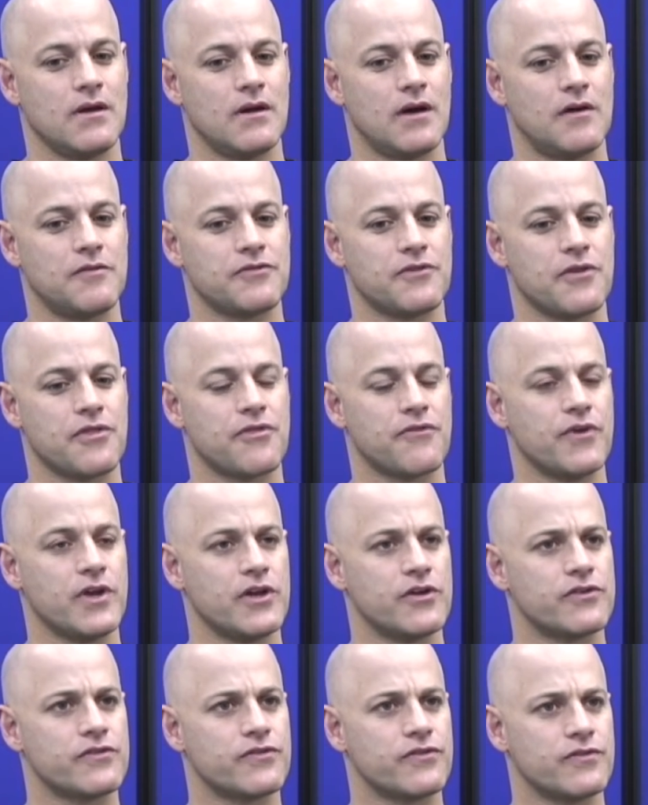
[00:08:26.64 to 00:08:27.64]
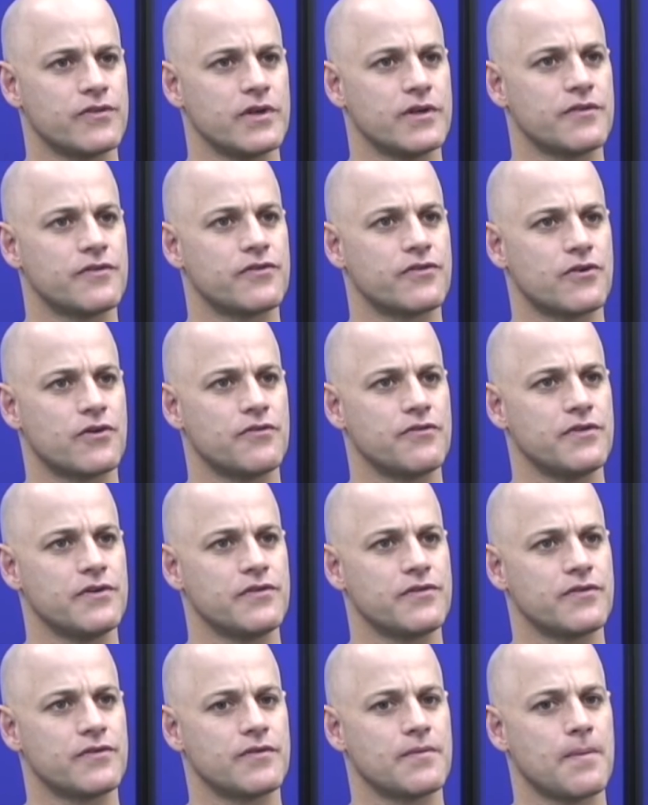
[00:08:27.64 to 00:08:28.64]
After 3 years in
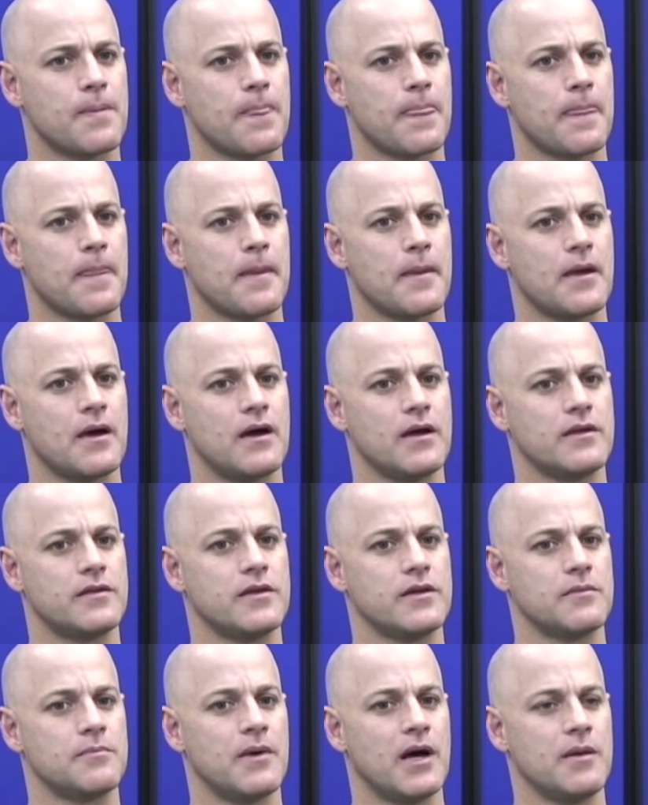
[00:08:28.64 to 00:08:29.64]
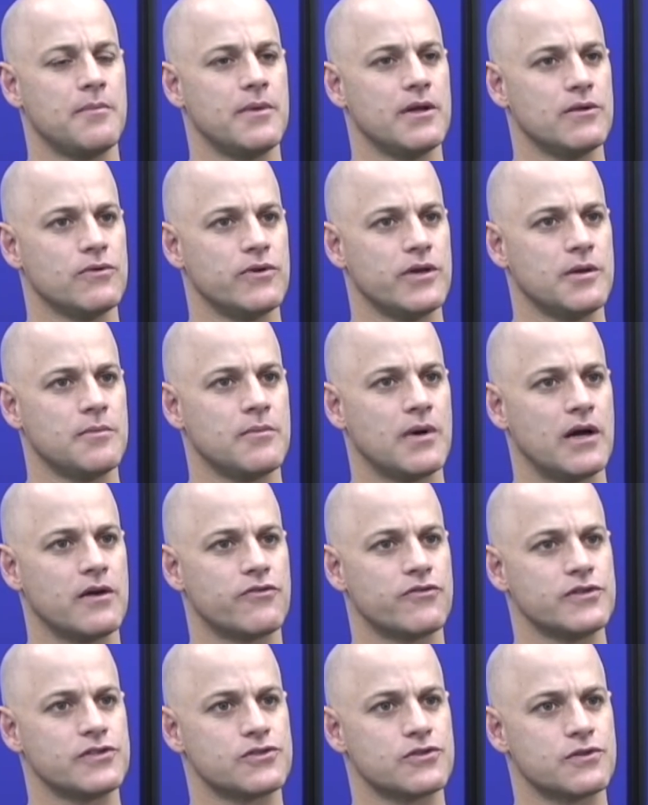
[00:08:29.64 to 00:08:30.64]
service, I did my Miluim, my
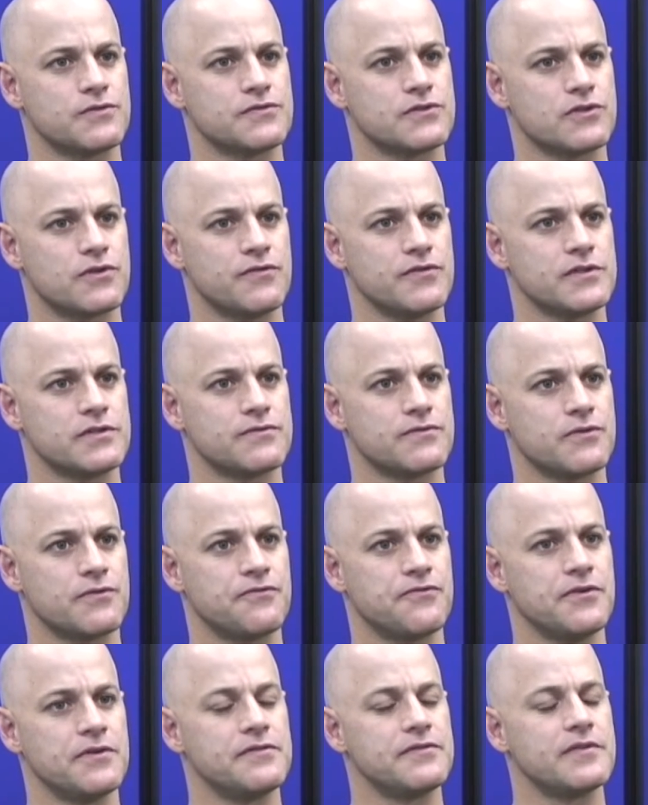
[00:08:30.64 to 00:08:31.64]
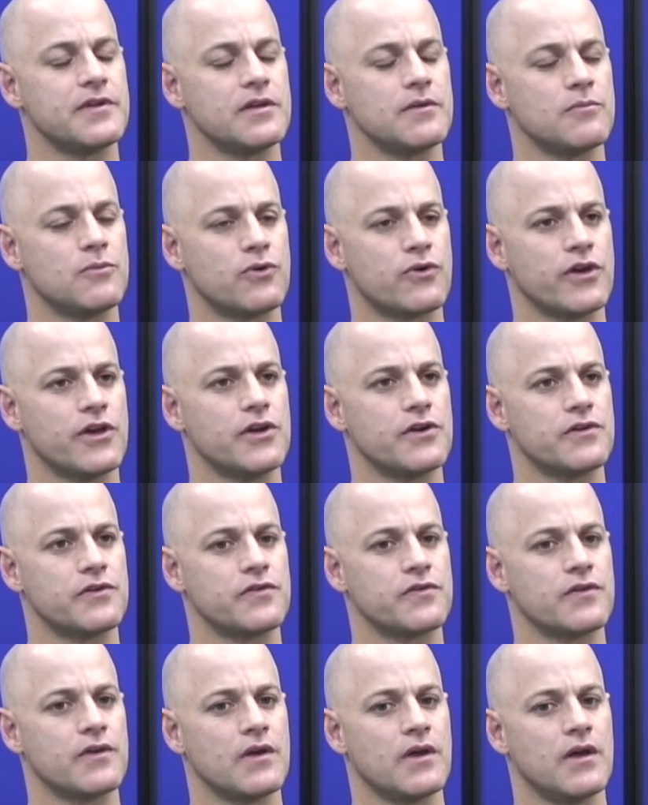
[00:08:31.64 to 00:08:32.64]
reserve service, for 15 more
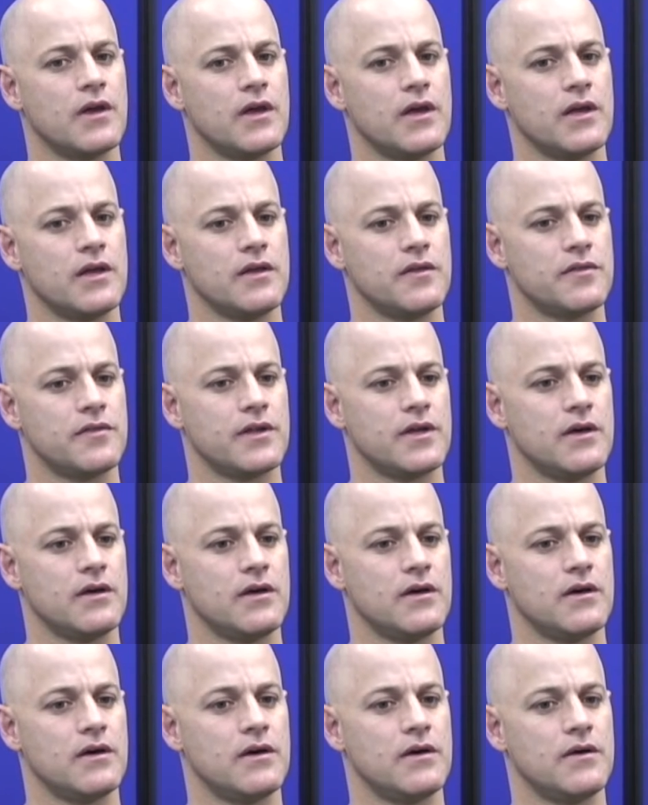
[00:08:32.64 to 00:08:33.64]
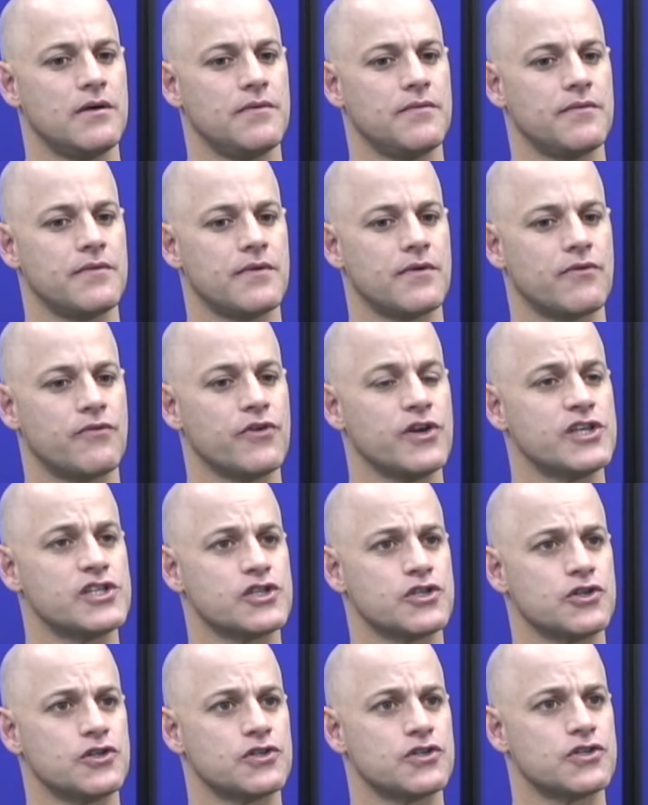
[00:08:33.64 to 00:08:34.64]
years in the
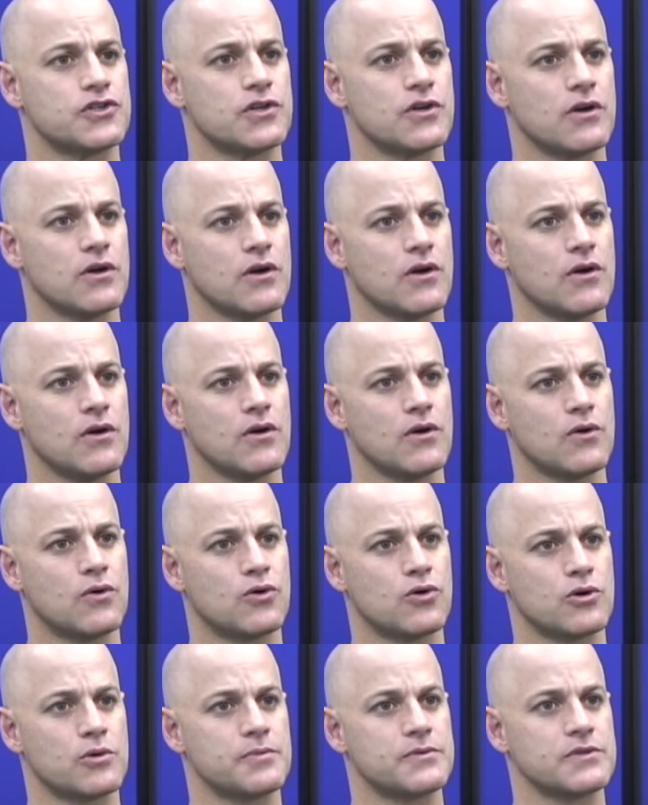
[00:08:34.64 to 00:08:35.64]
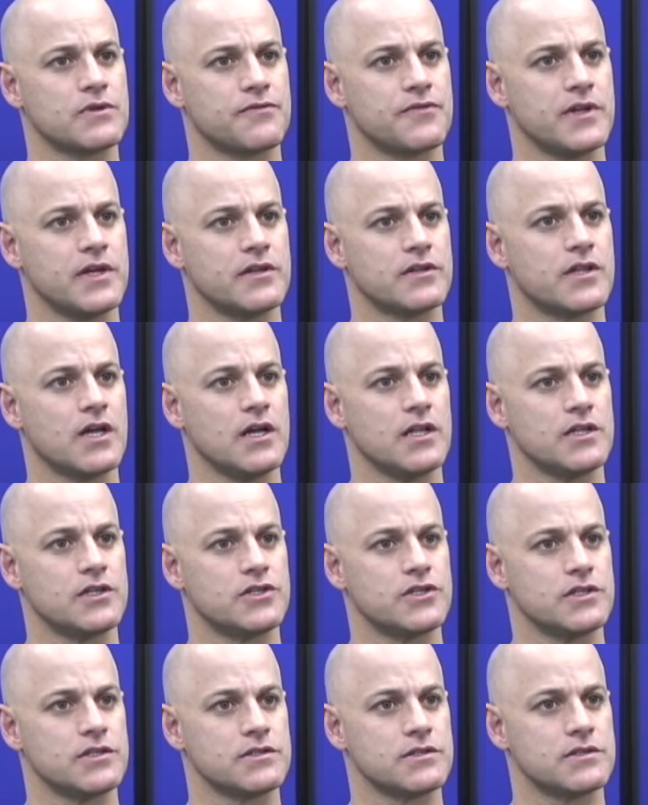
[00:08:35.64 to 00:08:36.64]
research corps of the
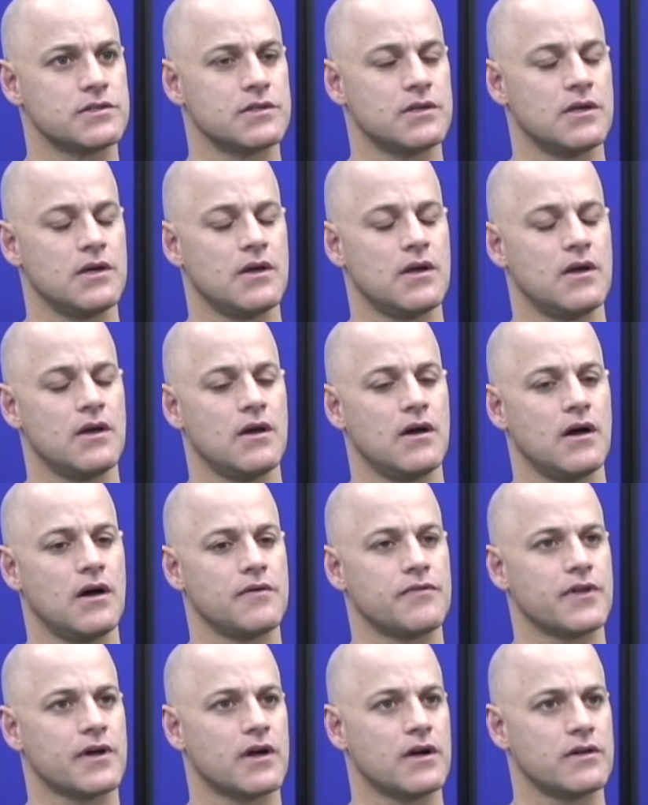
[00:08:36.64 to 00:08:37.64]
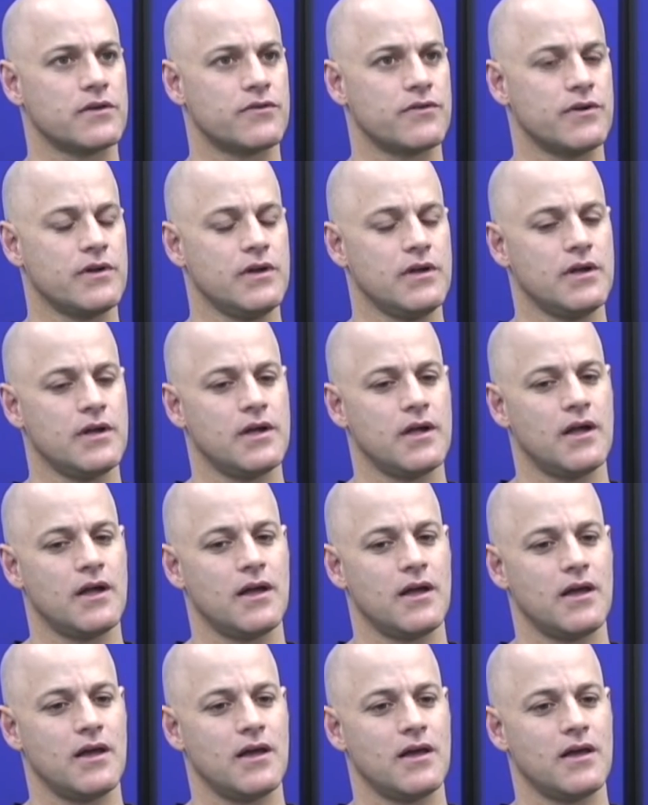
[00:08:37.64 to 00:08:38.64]
intelligence of the country,
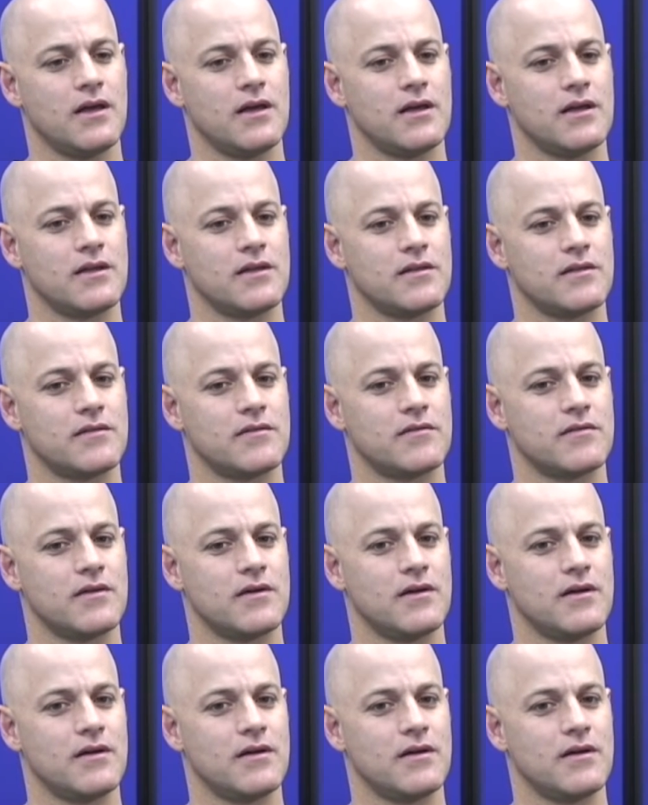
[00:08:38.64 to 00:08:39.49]
and